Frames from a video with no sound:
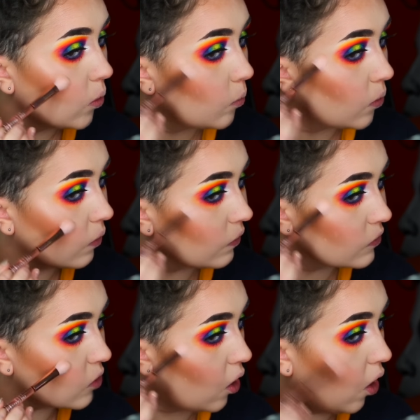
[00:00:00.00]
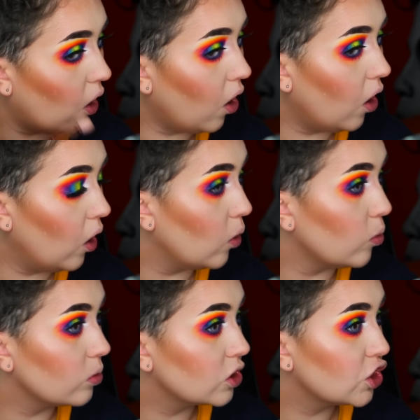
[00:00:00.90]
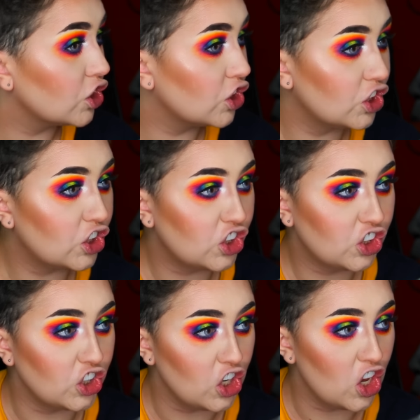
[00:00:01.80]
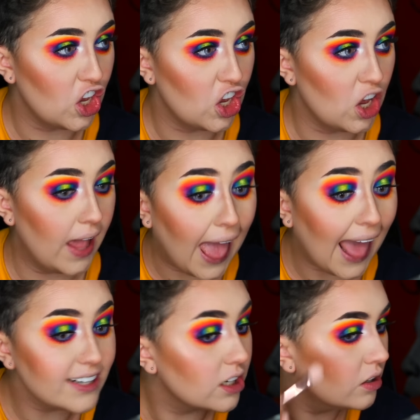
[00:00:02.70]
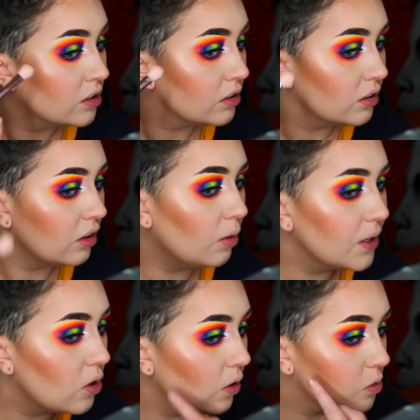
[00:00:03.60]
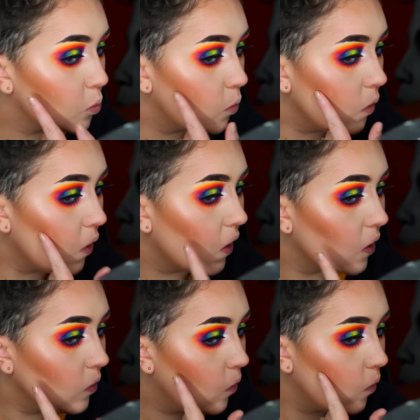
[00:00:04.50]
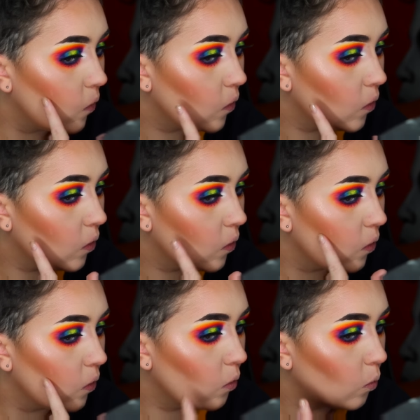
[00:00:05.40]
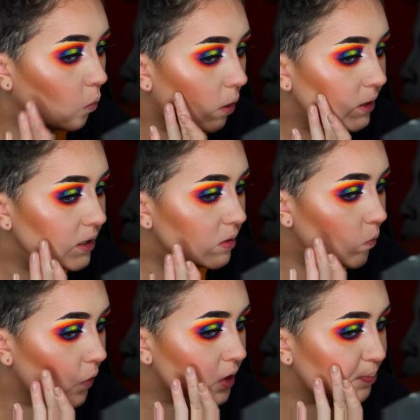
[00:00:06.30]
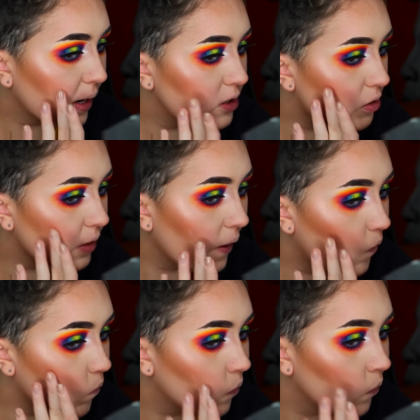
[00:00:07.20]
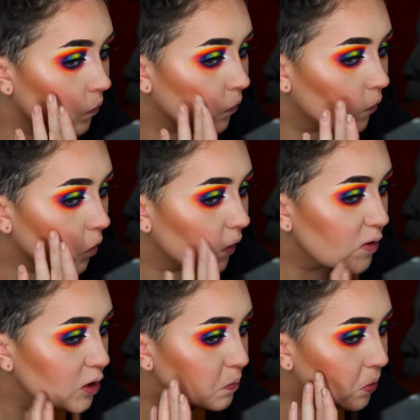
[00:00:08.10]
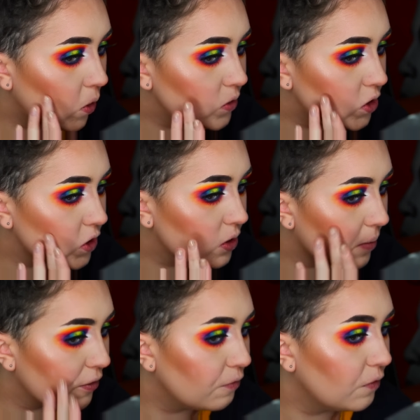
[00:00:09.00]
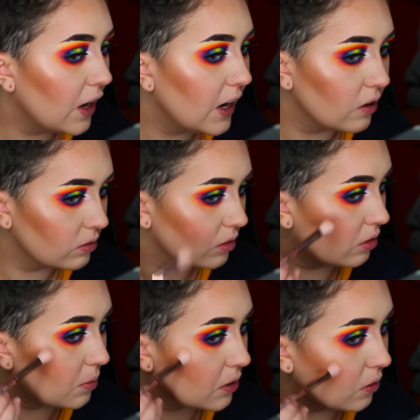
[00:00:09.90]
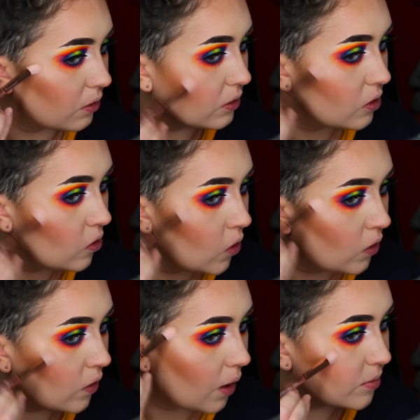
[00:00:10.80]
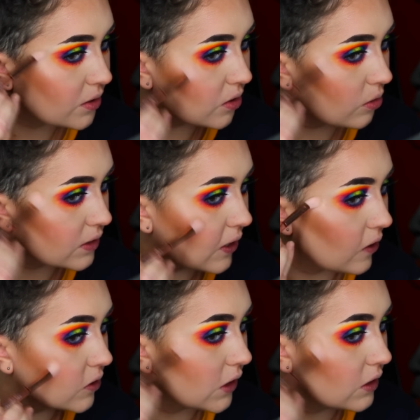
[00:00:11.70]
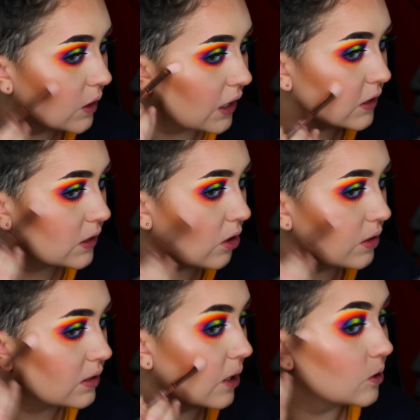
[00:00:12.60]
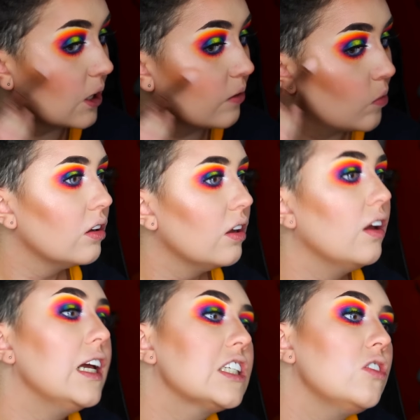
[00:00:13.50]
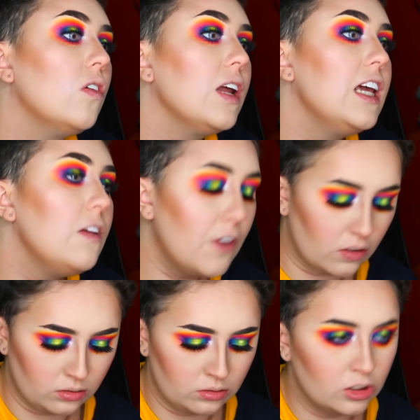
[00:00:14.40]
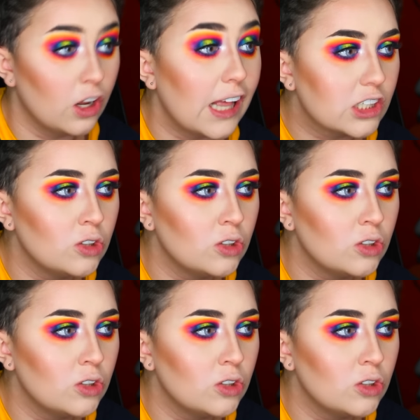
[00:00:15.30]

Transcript: Put this, oh shit. Oh my god, what the hell? Why did the spray do that? I've got like splotches on my face. Oh my god, I'm so disgusted. That's so disgusting. It's not doing what I